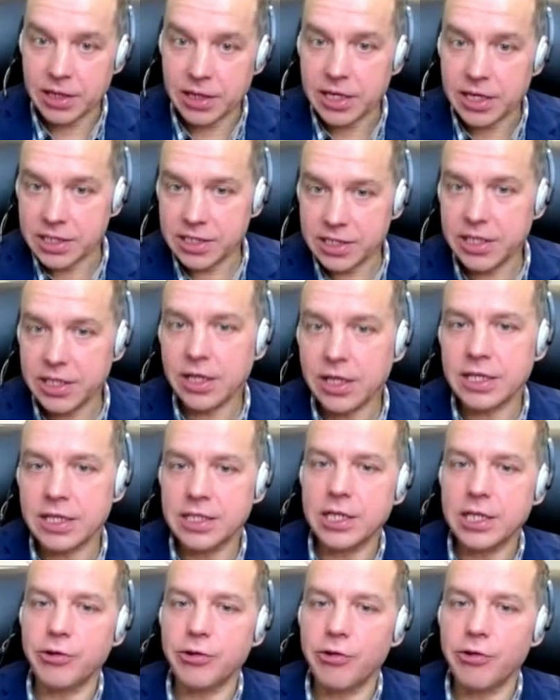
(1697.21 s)
And they still
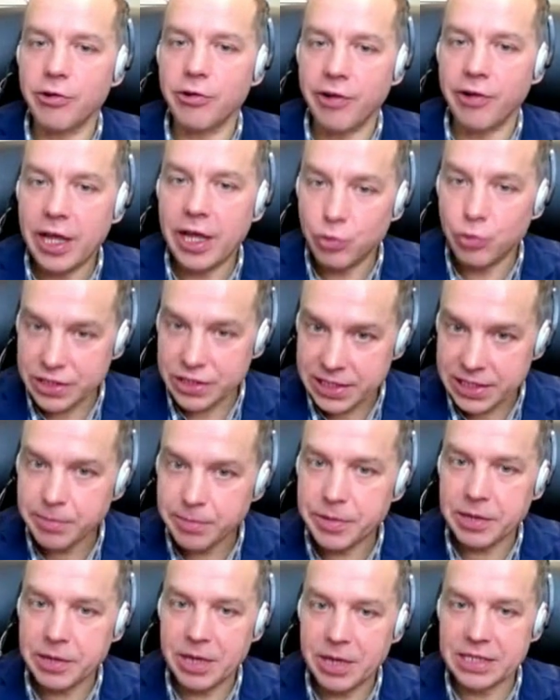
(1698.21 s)
consider Ukraine with
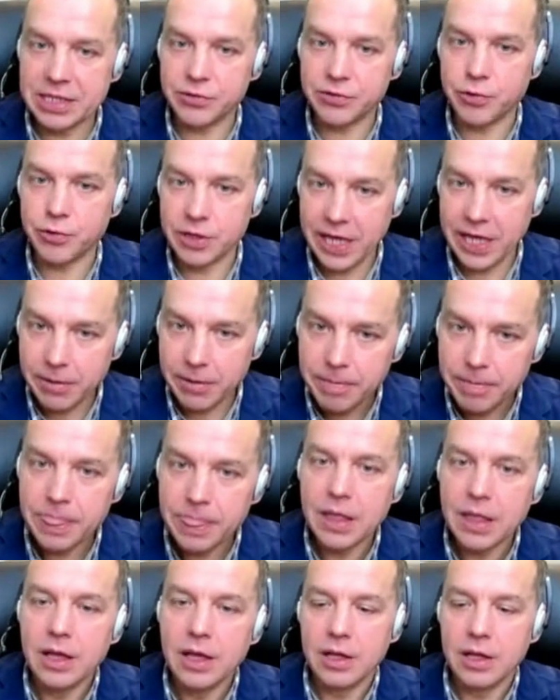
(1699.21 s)
sympathy because for
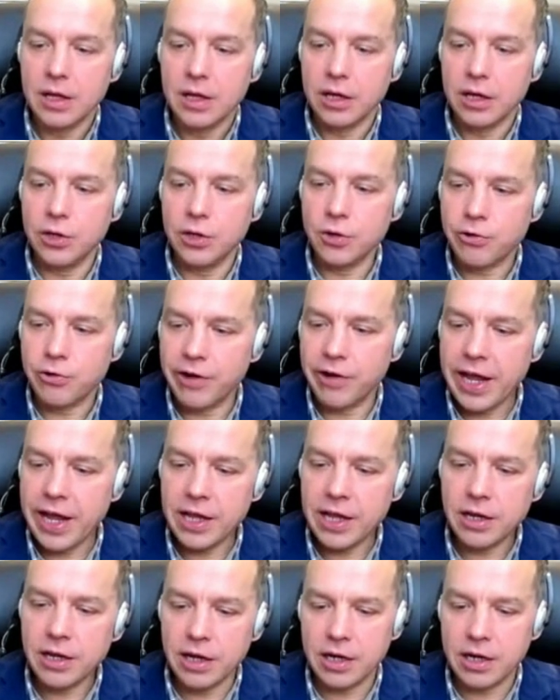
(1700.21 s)
them,
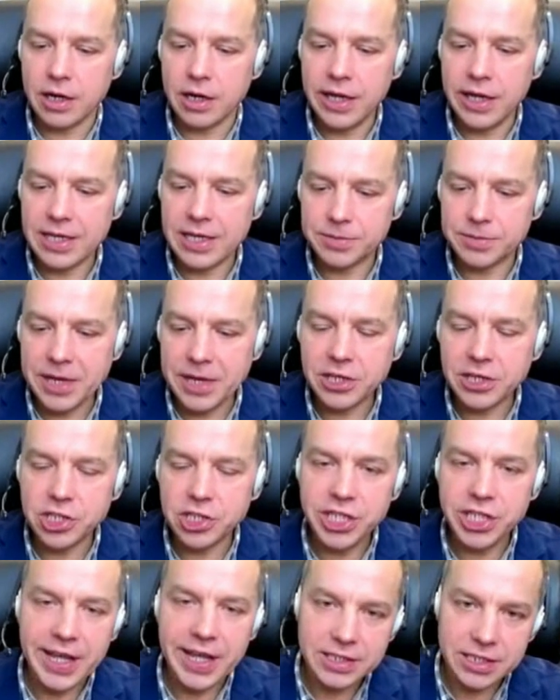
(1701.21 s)
Ukraine uh, has better
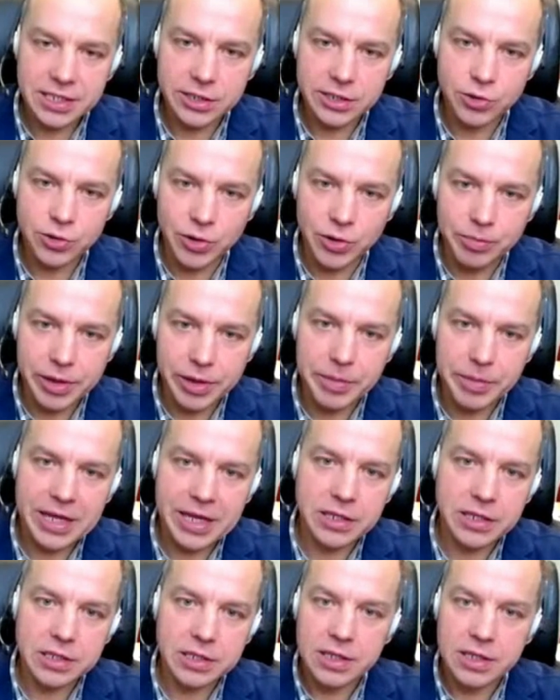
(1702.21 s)
chances to
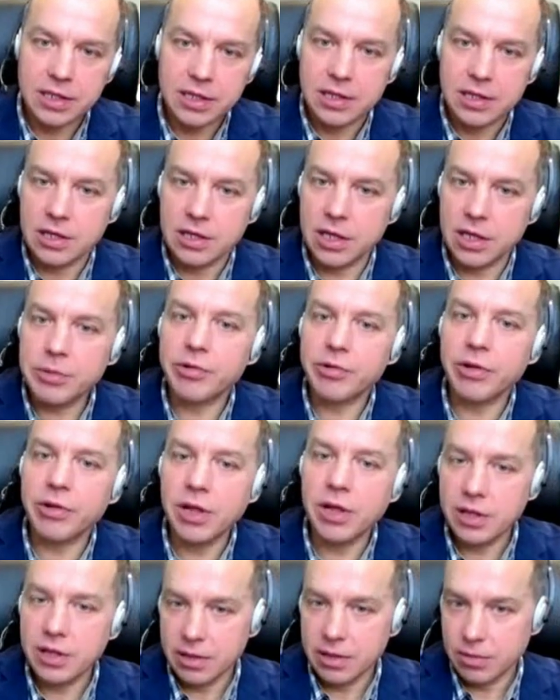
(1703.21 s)
implement
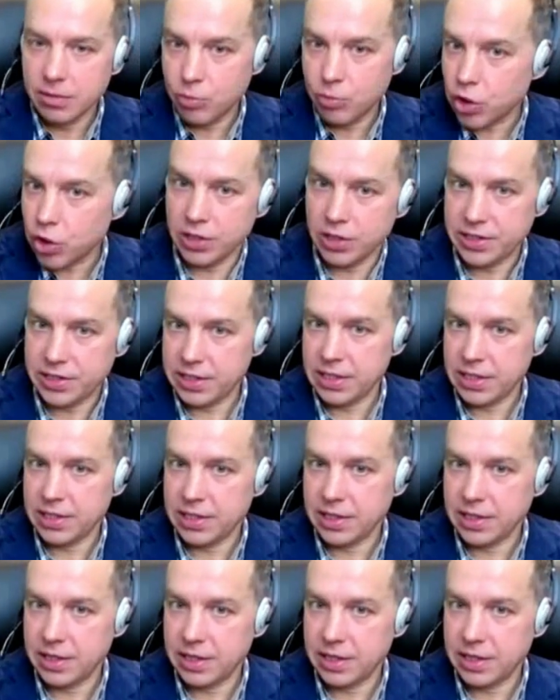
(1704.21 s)
liberal models.